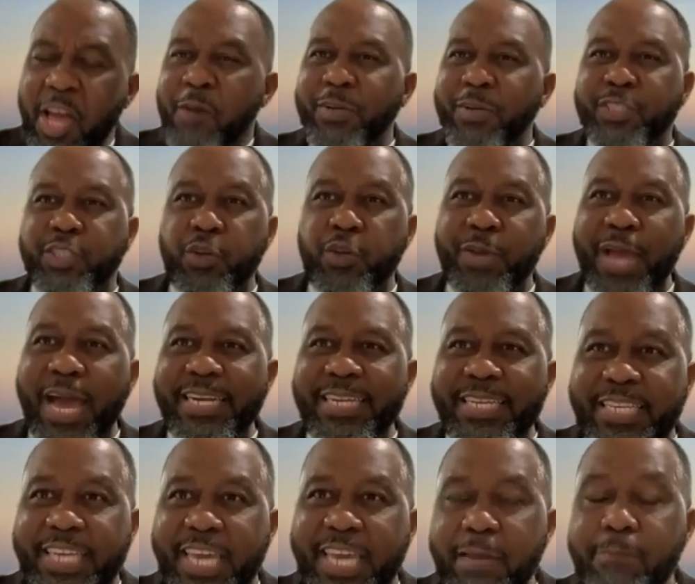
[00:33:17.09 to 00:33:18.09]
But you got to
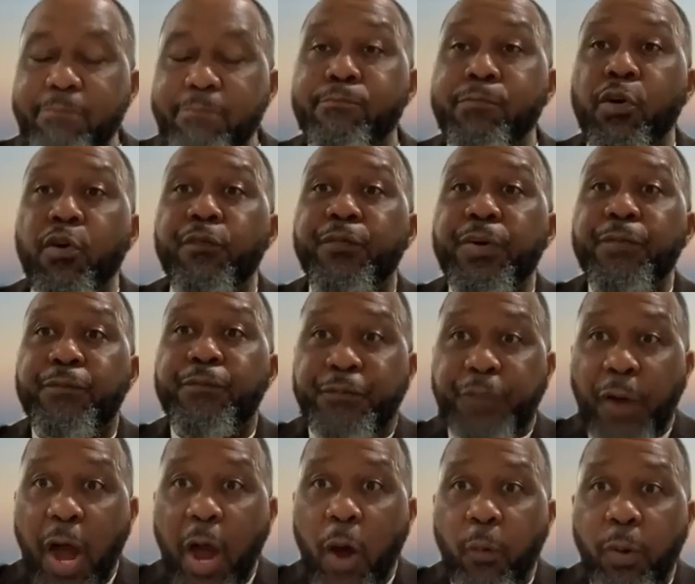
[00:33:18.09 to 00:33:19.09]
keep moving
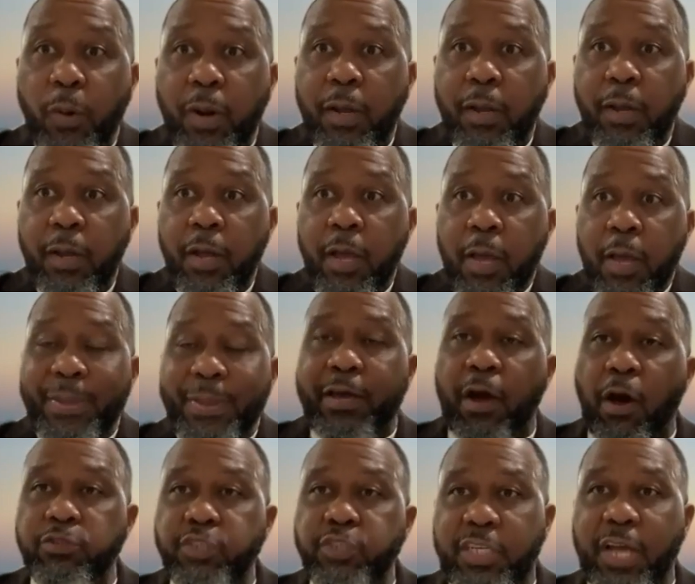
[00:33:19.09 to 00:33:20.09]
forward
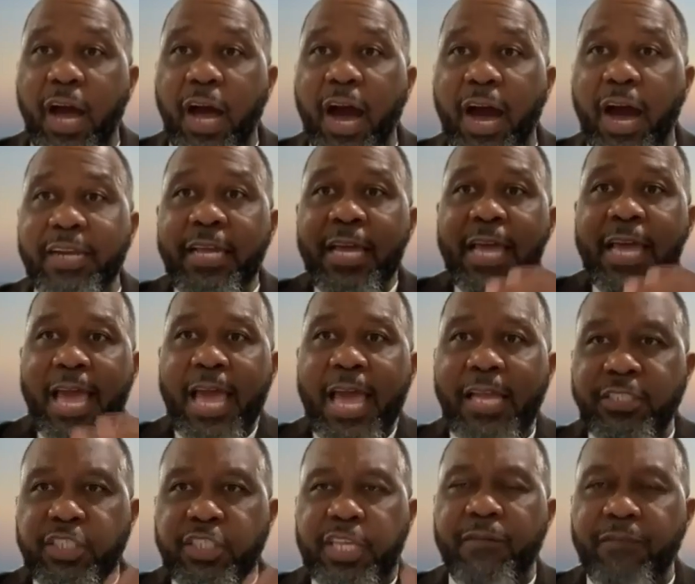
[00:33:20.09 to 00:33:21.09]
because God
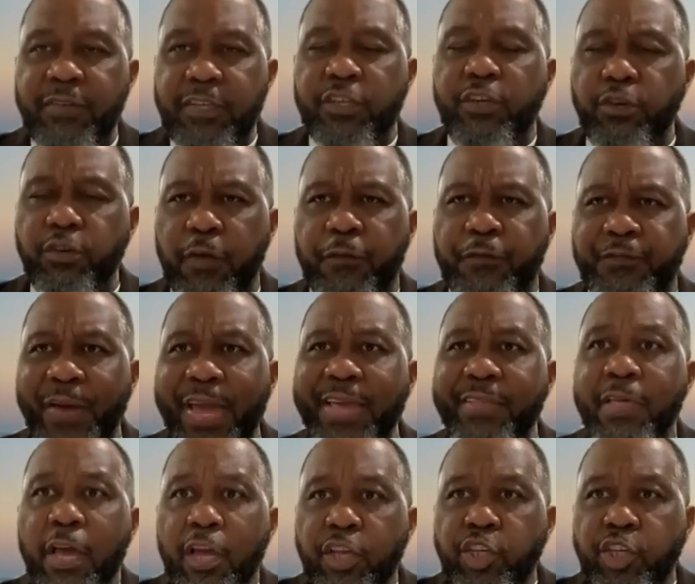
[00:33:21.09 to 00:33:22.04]
has given you the faith.